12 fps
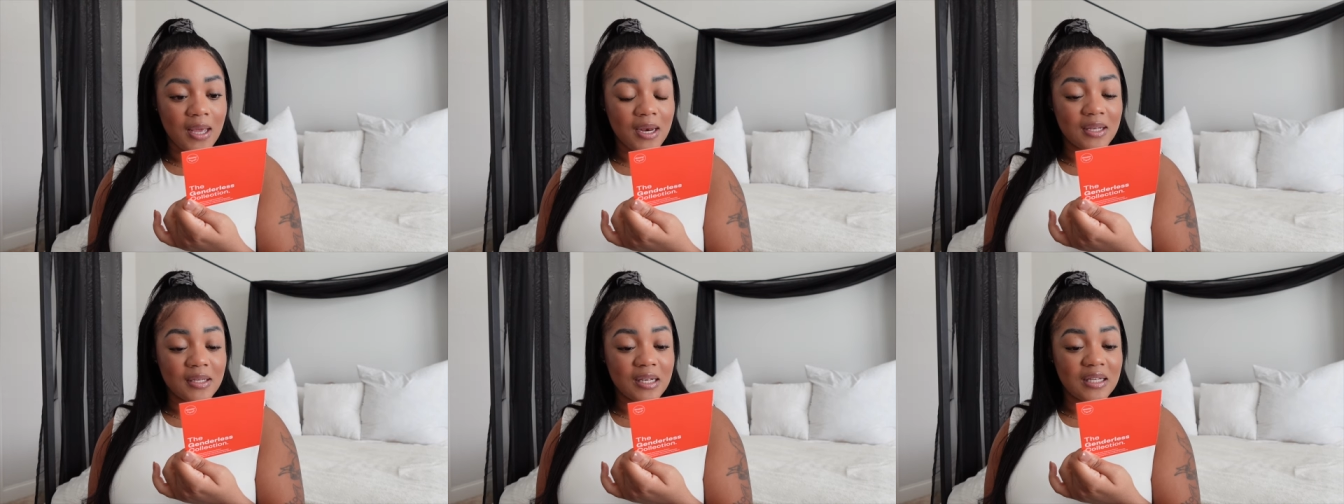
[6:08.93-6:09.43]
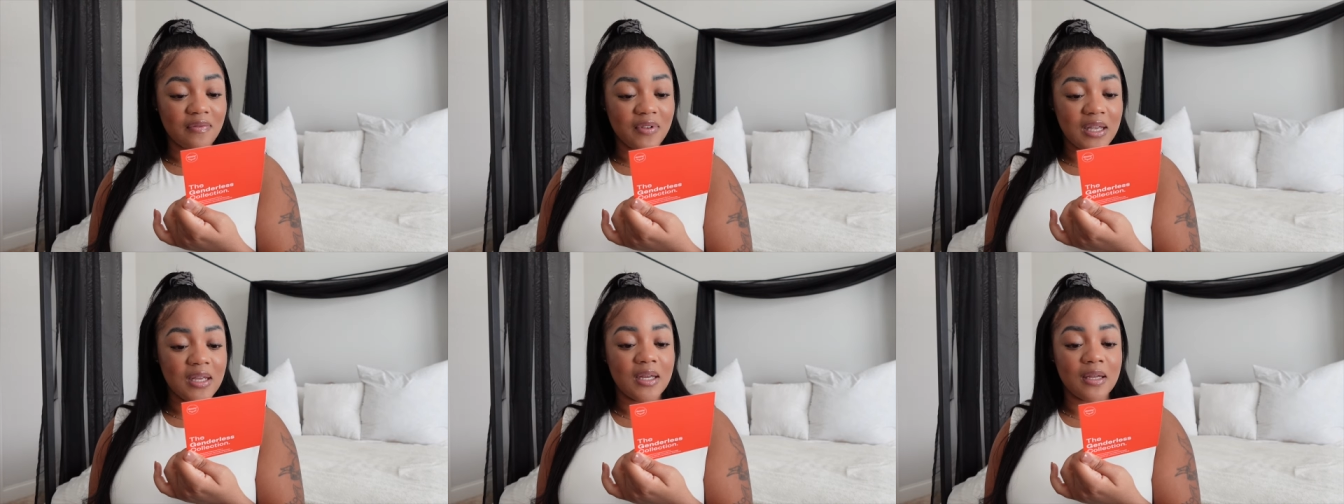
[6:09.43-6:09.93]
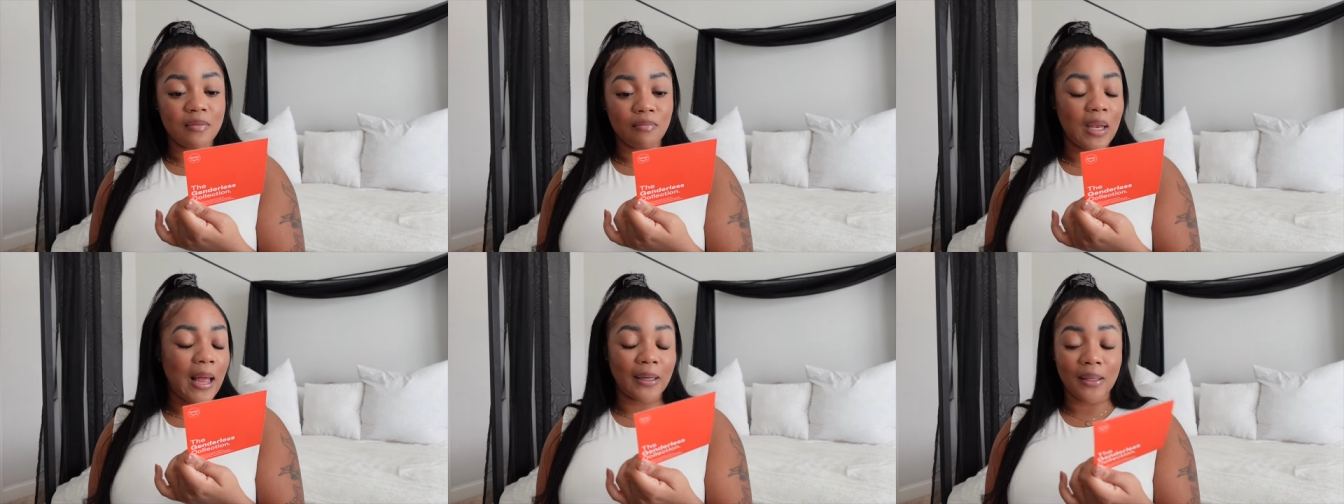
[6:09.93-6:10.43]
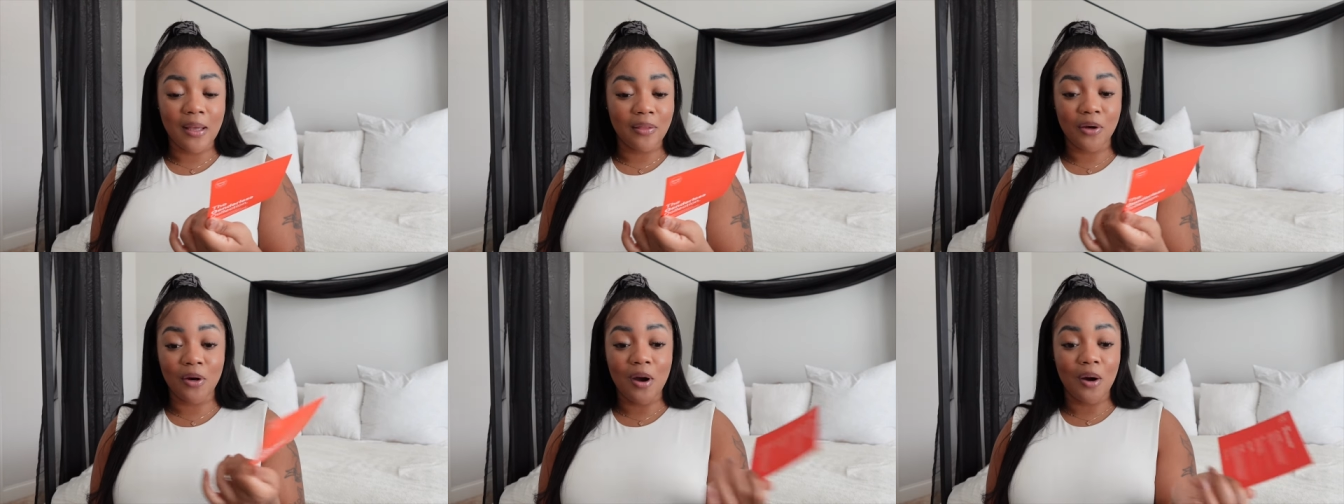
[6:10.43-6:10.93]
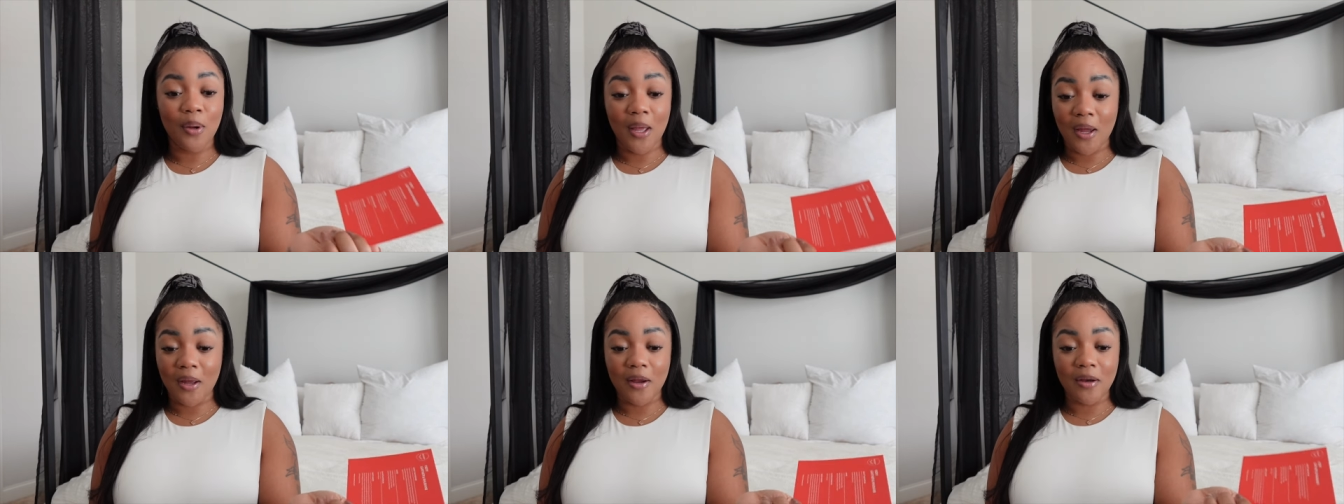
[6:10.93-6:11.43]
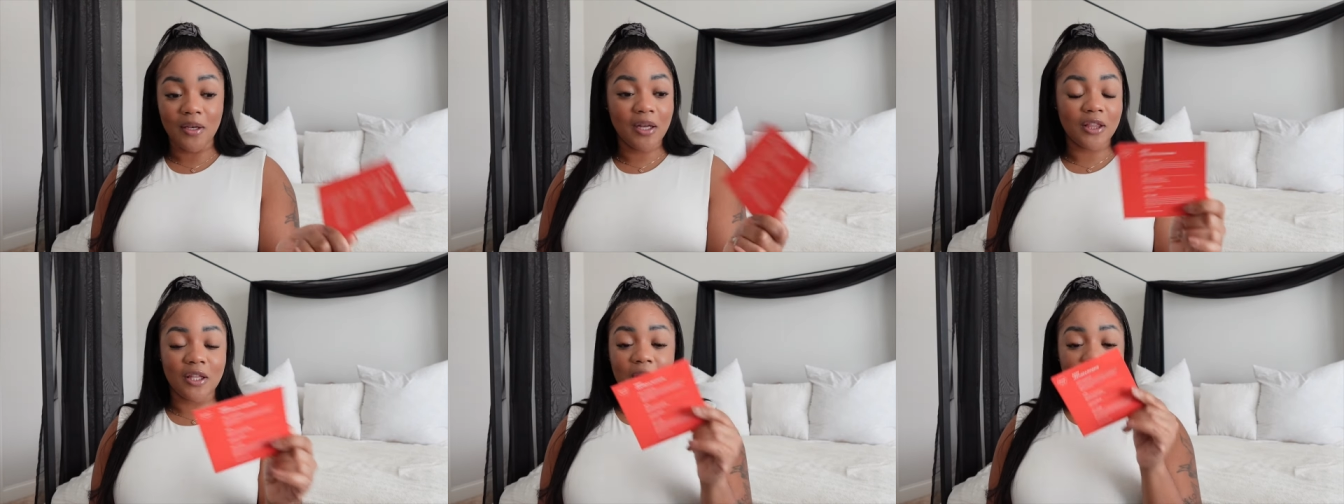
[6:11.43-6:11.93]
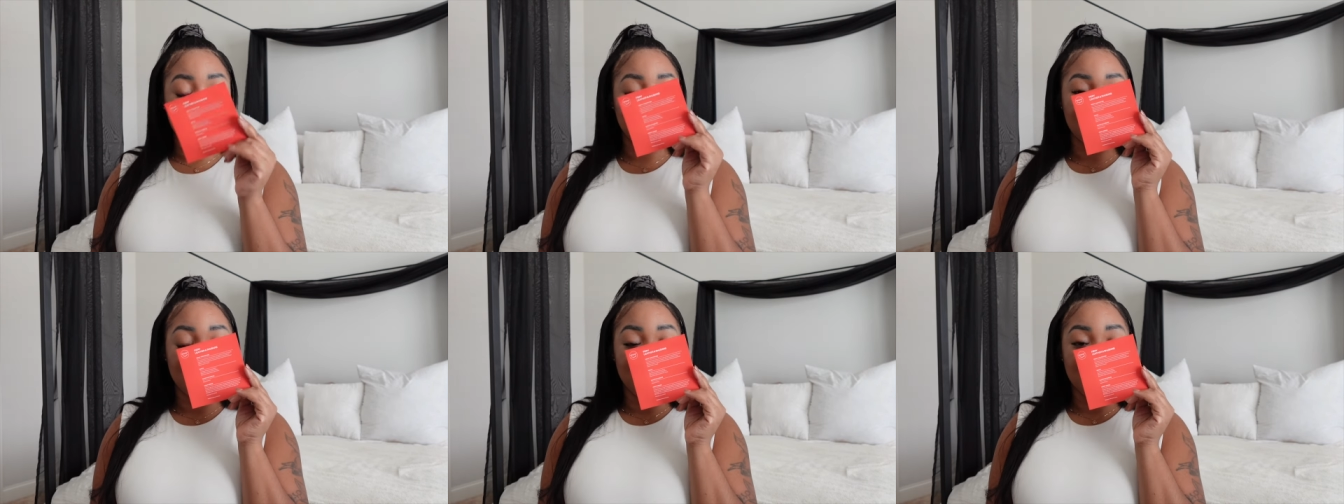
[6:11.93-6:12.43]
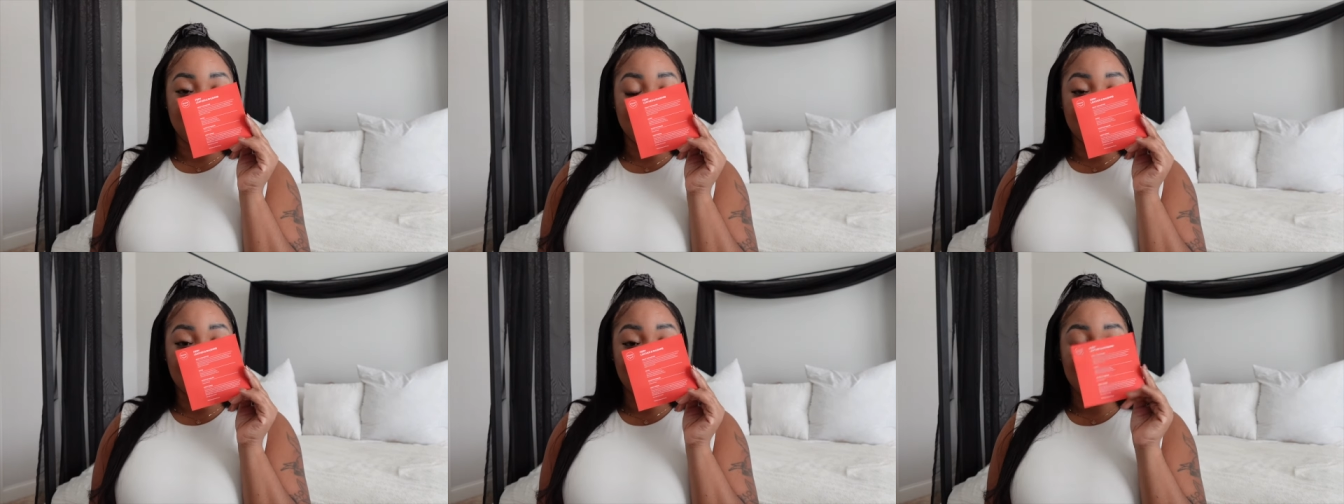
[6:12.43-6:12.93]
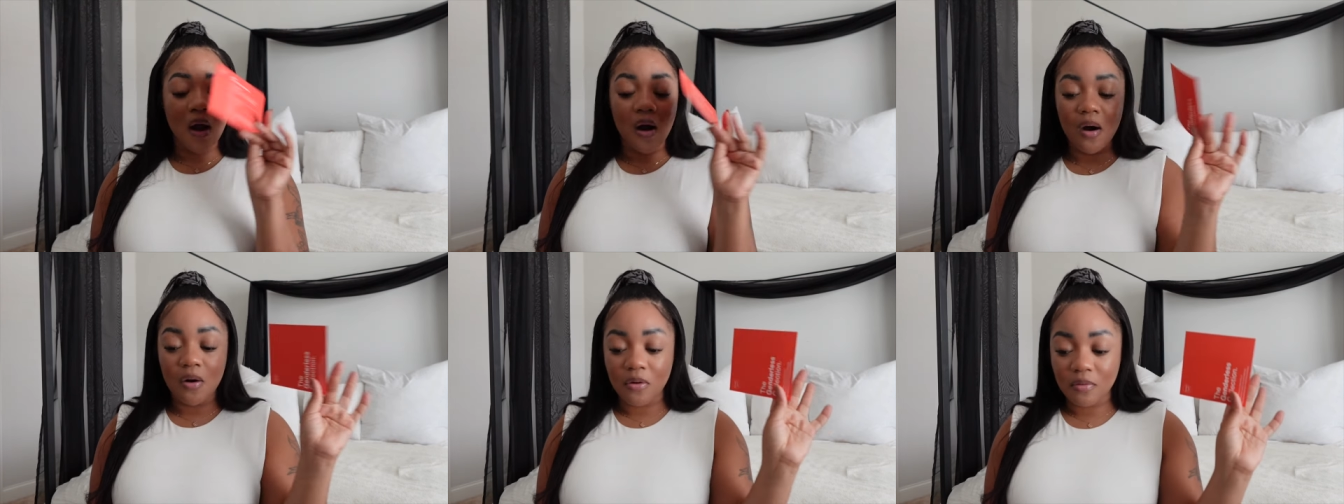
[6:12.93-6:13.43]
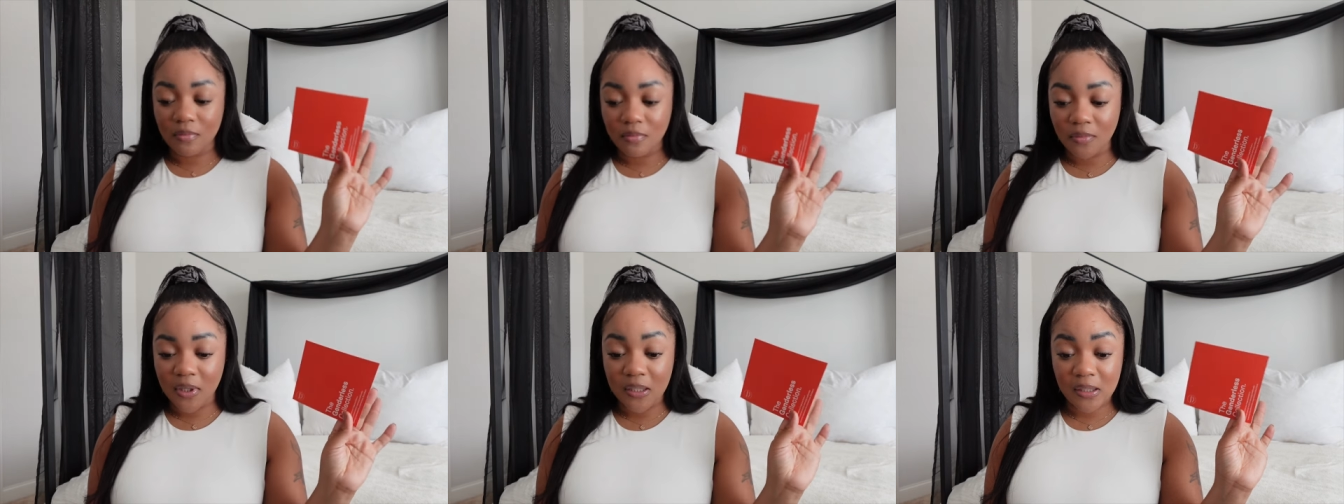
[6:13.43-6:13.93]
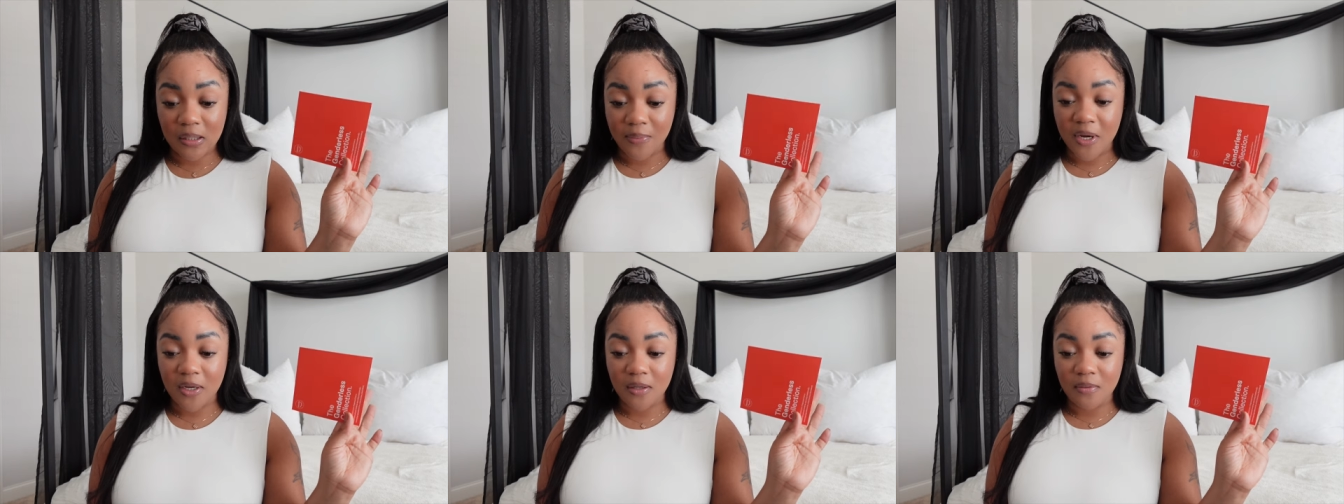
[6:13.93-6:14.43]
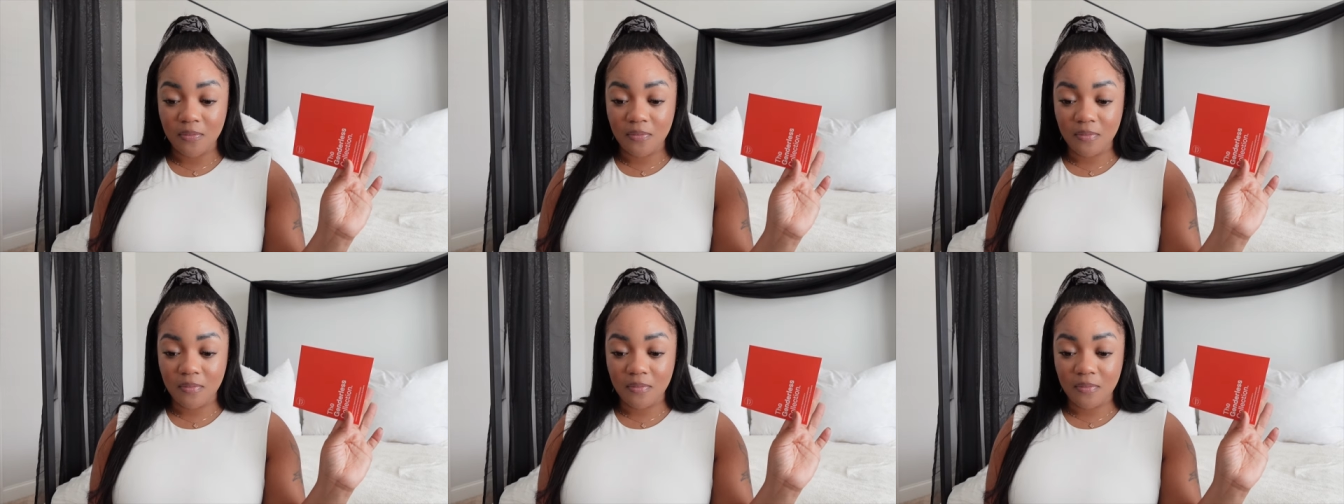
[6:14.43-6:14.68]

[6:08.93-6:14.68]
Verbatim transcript: and it says vegan black leather okay look at them oh this is amazing